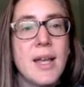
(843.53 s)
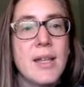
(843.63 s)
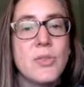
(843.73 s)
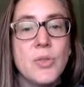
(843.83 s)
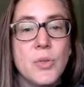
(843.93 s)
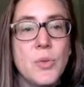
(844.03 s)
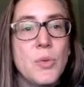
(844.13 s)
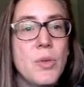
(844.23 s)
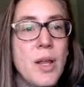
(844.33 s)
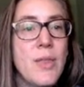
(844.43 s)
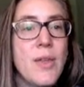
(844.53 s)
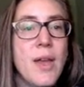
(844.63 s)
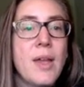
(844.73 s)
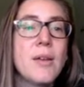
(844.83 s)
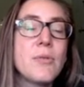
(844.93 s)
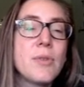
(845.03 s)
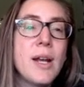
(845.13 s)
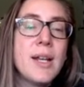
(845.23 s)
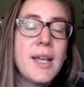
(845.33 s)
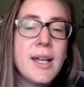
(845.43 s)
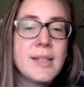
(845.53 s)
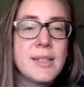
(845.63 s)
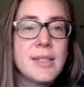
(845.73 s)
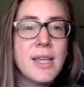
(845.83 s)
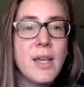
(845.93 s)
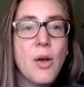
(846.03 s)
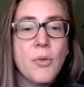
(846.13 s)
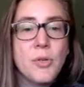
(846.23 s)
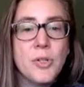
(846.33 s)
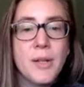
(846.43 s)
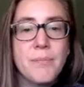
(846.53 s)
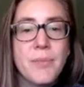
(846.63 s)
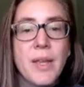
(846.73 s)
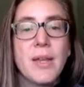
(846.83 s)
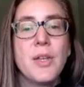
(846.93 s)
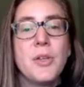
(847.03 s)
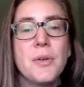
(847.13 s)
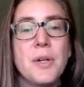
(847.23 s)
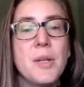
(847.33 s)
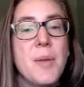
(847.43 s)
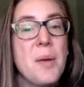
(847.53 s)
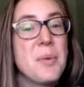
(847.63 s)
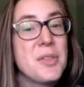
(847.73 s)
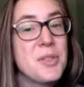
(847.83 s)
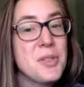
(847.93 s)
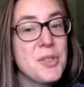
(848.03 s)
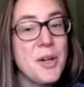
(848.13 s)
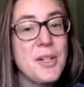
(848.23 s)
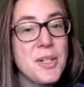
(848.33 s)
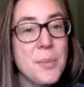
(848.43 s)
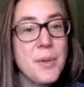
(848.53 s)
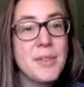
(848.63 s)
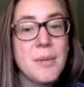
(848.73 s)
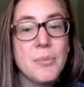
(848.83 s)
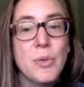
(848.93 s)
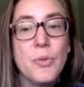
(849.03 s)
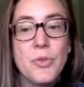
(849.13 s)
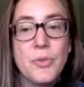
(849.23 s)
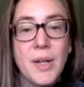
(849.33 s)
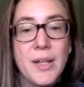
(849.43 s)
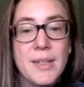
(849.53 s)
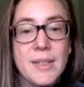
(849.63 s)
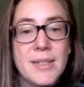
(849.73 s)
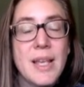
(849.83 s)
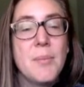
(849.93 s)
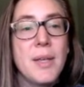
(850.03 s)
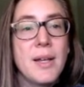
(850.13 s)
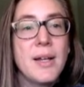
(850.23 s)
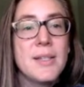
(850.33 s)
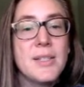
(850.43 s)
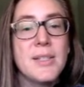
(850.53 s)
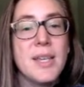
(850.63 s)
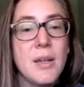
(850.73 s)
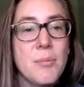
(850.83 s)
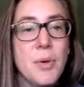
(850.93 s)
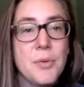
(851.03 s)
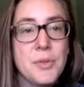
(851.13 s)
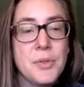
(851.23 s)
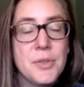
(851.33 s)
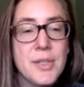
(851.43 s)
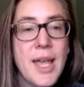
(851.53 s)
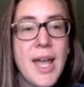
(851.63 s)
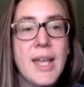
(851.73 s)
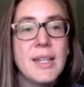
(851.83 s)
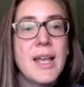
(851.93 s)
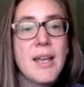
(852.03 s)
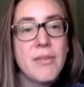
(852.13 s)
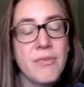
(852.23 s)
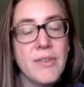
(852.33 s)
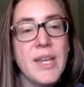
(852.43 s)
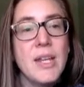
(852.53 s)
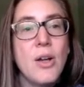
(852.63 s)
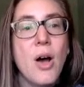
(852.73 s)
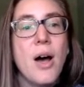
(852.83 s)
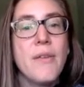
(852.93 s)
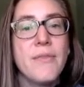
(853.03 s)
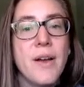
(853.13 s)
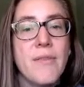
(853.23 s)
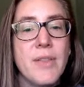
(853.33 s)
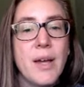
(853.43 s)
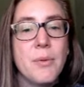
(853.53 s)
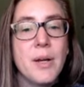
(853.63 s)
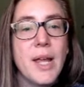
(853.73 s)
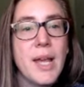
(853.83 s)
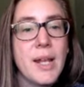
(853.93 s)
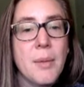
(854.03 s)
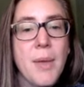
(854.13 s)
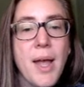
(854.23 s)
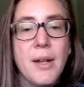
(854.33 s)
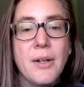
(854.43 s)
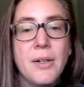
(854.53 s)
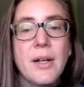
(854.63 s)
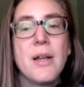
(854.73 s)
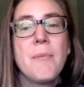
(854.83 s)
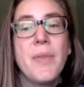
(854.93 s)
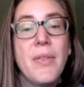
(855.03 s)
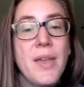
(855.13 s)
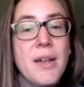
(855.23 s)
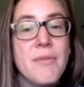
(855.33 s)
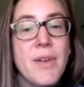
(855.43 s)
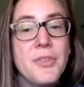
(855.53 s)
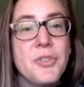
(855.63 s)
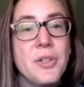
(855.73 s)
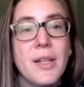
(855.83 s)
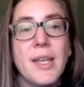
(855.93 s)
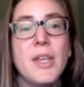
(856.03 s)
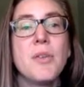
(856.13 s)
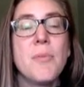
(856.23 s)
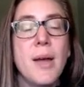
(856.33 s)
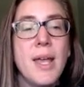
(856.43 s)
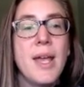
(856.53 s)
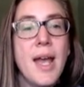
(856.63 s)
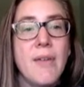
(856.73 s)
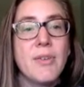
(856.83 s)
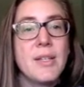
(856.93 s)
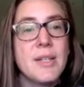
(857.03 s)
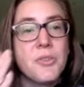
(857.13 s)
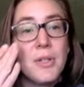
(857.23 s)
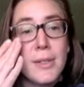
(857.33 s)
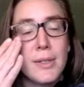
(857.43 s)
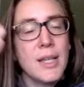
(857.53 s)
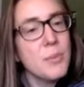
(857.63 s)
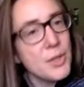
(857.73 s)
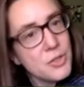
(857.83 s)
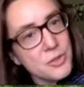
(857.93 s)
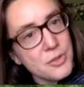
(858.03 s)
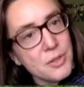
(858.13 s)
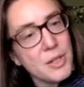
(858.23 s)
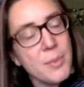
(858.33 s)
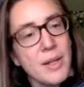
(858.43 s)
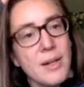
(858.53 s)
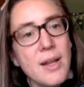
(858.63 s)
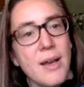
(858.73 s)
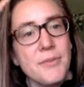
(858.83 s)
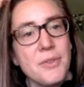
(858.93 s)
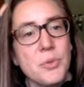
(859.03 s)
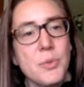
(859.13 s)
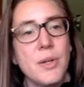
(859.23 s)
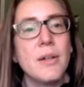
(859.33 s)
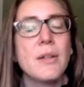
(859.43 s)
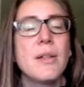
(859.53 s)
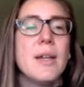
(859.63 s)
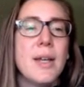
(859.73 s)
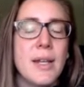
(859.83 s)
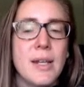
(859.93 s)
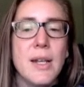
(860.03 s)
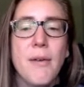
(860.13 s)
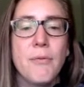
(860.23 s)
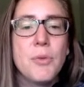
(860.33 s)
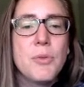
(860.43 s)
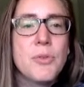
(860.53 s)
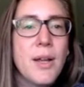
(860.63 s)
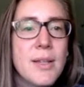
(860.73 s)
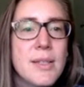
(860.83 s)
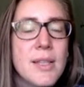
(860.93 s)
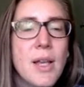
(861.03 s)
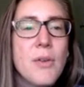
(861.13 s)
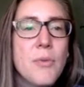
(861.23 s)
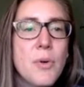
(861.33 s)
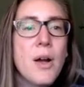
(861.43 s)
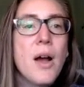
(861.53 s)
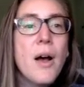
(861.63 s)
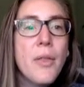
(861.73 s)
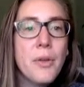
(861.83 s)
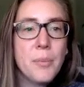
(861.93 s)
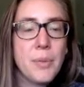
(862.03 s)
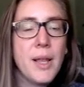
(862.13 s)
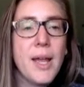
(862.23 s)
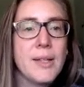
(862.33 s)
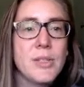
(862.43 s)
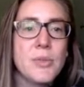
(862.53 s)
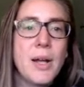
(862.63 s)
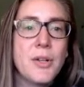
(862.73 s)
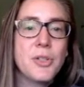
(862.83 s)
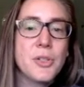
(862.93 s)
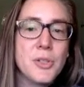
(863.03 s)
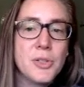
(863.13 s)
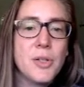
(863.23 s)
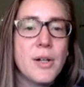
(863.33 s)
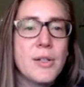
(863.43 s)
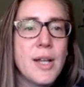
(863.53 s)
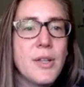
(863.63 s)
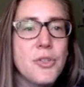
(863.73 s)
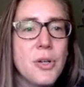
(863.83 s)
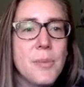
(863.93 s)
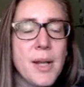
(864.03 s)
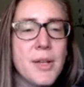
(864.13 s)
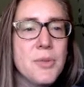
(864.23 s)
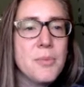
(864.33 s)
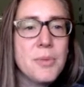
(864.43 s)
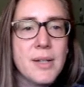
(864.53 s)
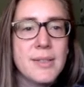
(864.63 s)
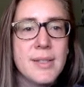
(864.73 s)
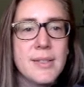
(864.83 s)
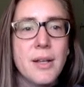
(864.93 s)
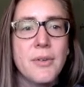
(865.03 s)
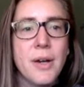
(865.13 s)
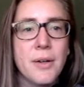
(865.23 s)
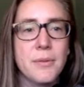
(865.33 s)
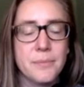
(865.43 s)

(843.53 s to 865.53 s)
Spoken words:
dune than right against the ocean. You're going to be able to start to build up nutrients because decomposers can feed off of that organic matter. And then eventually you might have conditions in which there's going to be enough soil and enough nutrients for other plants to actually start a germination process and grow.